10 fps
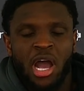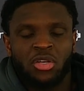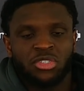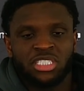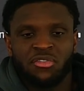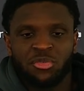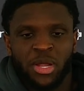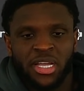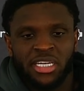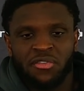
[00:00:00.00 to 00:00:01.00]
all the receivers
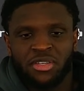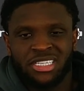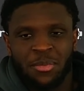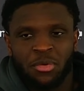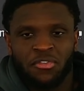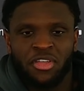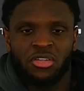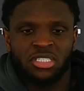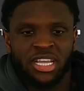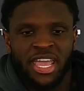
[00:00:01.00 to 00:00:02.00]
bring a different type of
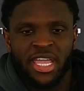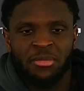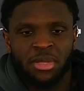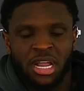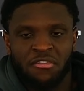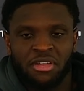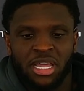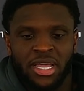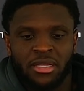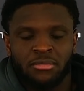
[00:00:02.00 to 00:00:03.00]
feel to the game, and I feel
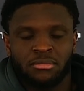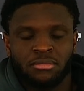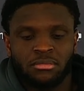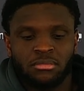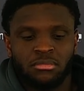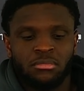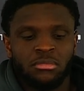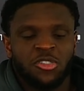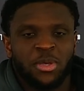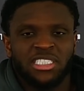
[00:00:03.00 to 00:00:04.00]
like,
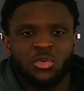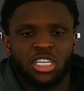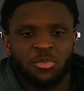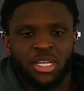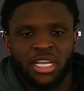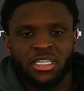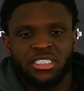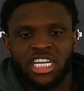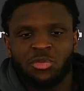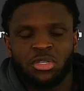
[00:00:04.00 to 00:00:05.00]
especially with us being
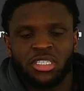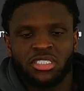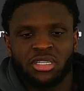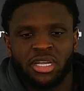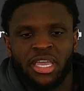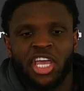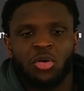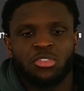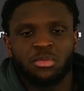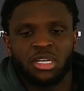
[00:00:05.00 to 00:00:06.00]
interchangeable this year, it
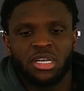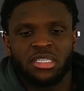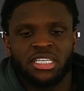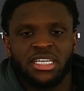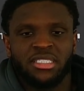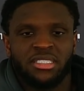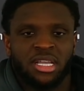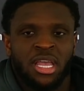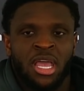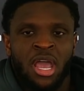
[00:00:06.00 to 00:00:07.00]
helps because he's
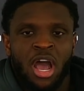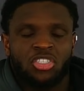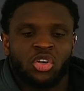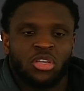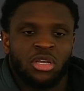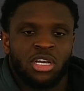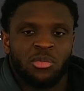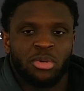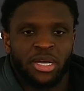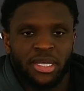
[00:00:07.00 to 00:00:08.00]
also
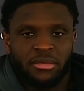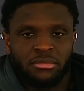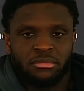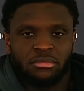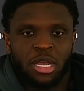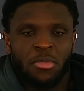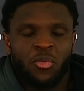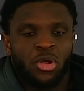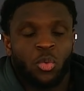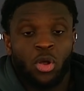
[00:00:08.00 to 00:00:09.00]
young. But I
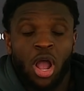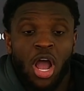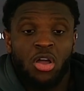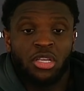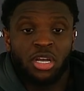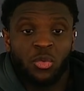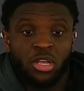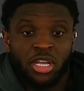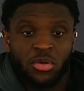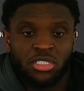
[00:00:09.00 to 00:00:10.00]
mean, we're all young. We're
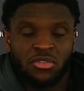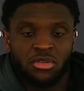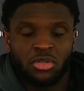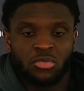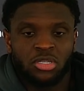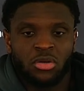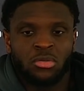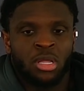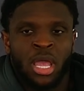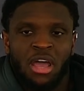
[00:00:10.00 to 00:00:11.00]
a young receiver group,
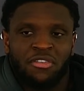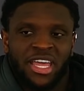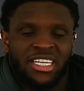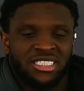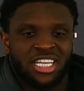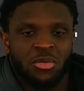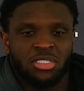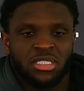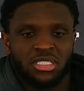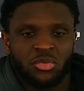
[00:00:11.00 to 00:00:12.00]
so I feel like it just
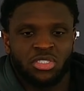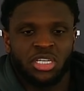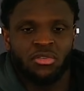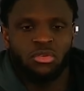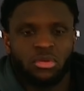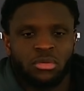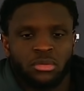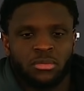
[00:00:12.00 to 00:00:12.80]
helps us as a receiver room.